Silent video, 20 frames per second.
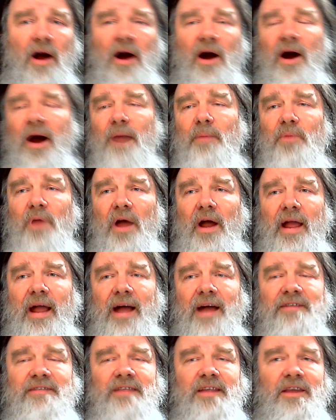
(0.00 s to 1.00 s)
I'm not
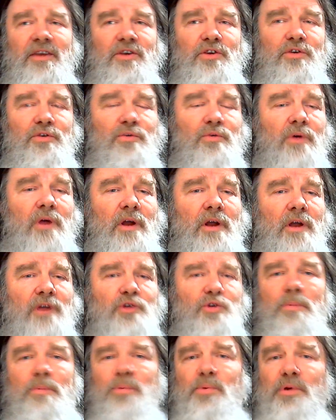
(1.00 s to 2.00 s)
asking you
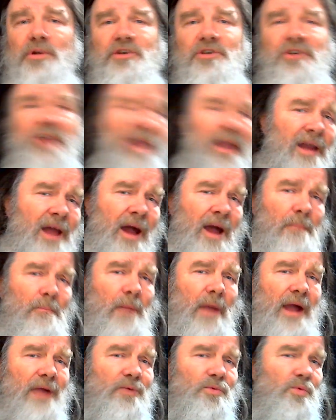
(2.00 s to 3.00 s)
to appreciate
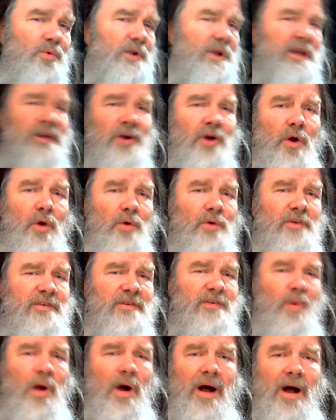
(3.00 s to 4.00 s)
my Rico
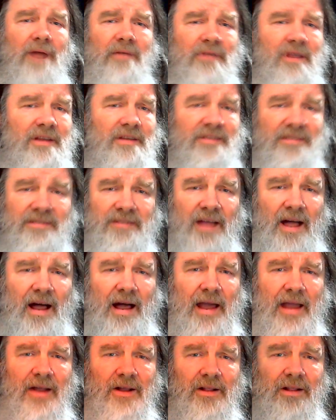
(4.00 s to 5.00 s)
Suave
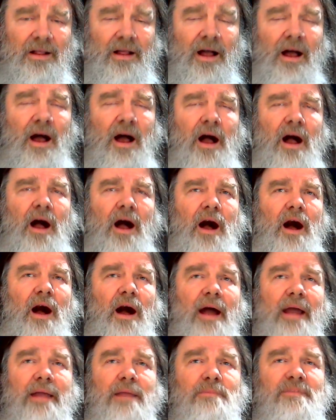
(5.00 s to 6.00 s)
style.
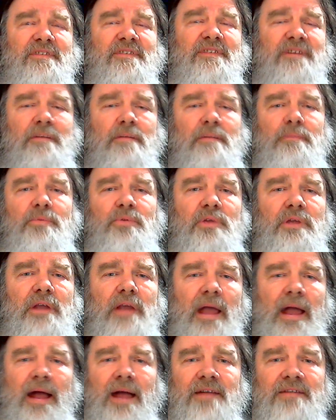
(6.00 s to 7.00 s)
I am simply
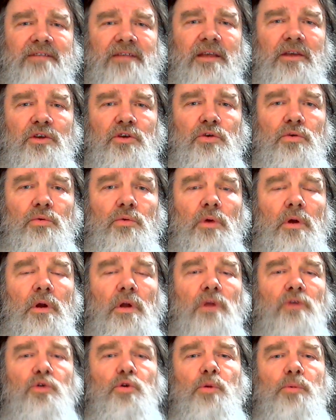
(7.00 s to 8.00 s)
asking you
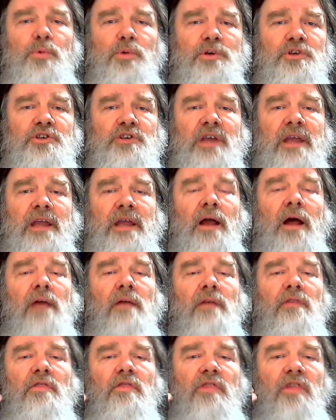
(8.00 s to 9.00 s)
to appreciate
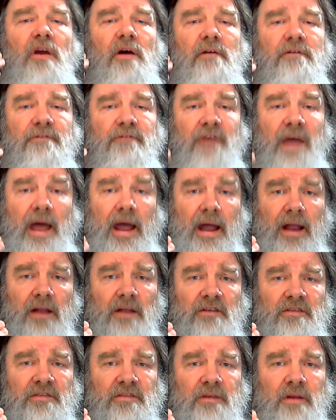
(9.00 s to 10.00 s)
the
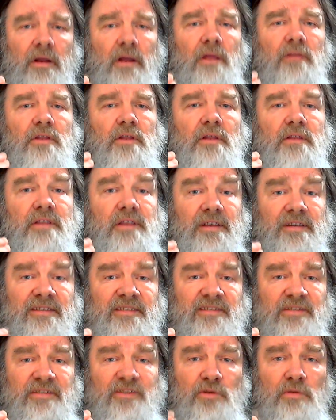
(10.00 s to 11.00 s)
facts that this
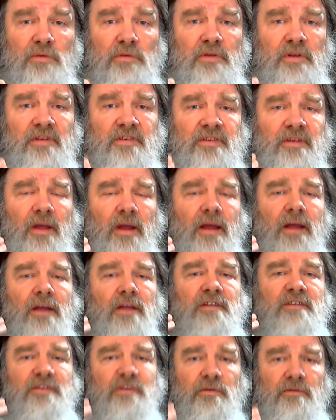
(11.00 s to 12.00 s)
service
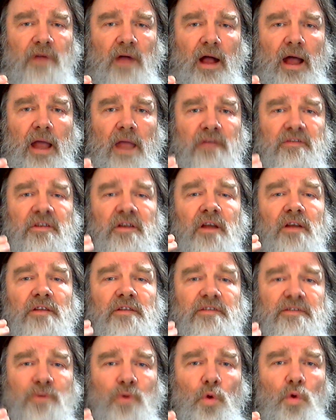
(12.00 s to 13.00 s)
survives
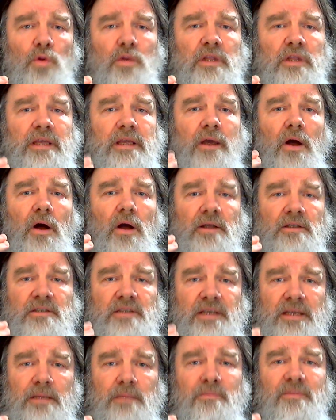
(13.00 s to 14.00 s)
solely on
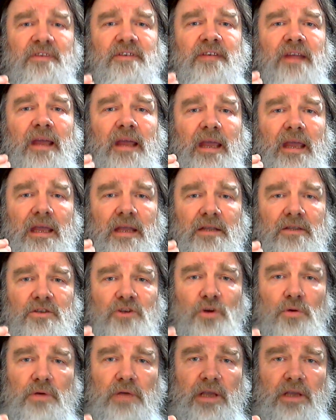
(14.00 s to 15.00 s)
tips and
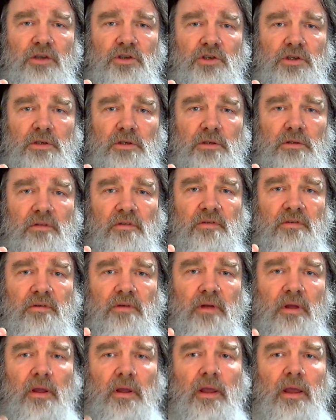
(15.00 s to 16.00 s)
donations,
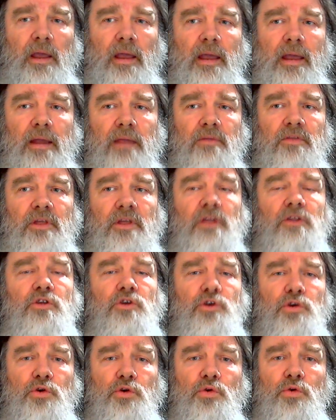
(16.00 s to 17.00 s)
and that
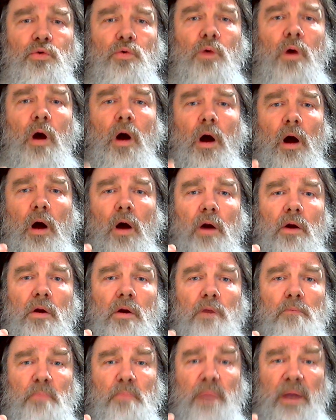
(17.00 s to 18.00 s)
you are
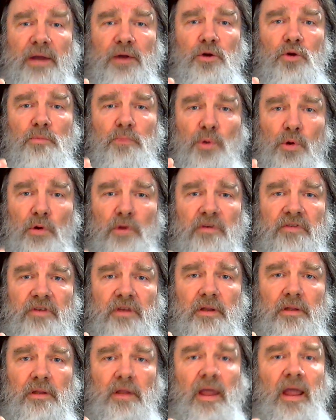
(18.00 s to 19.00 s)
a better
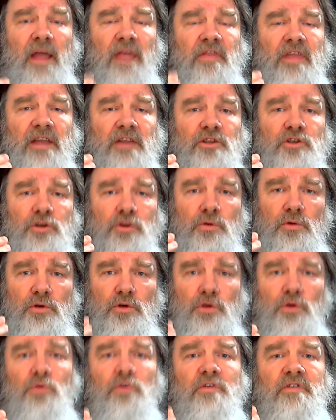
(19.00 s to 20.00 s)
person than to
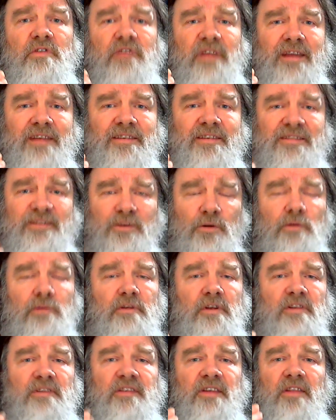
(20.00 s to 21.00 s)
use a
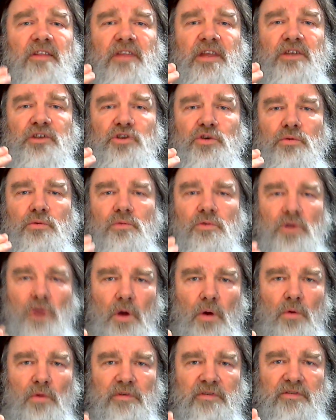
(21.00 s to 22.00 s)
service that you
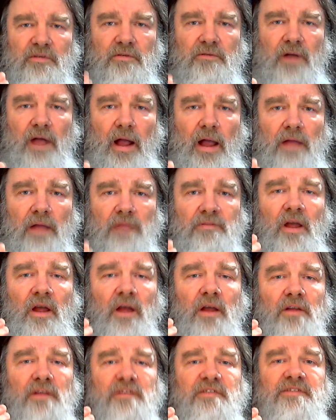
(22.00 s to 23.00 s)
know survives
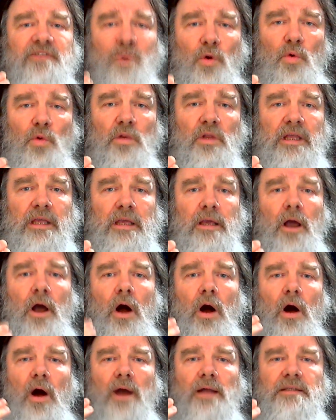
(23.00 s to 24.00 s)
solely
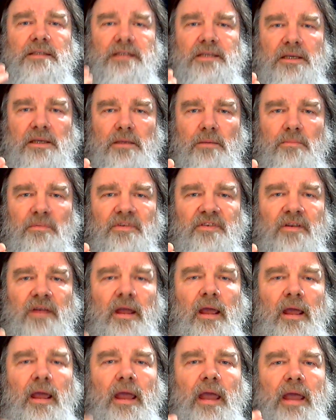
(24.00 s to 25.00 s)
on tips
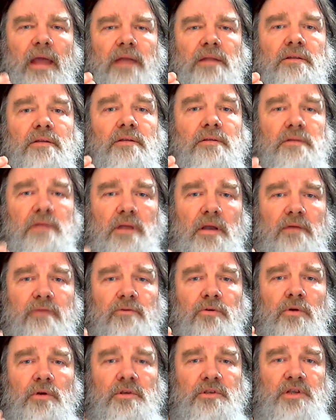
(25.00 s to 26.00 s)
and
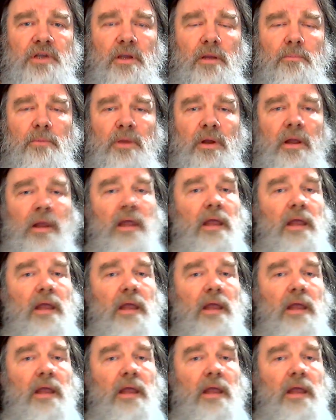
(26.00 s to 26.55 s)
never tip.